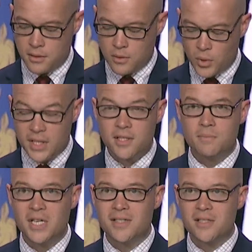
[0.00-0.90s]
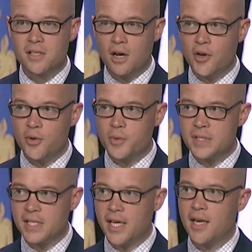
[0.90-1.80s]
What this means is
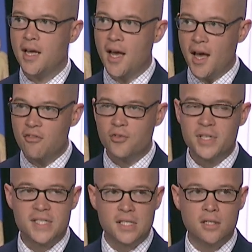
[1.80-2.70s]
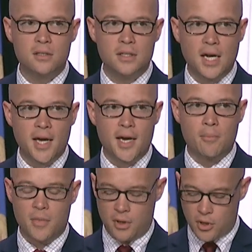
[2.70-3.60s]
100%, every single
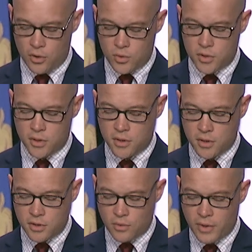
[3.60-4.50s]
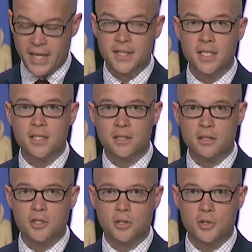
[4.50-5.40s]
dime goes directly to the
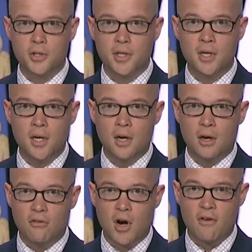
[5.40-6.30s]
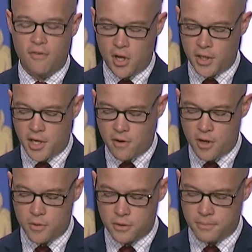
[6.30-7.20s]
children of our fallen
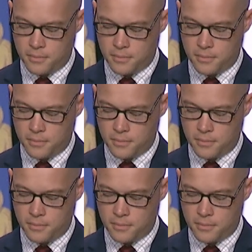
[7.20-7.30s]
heroes.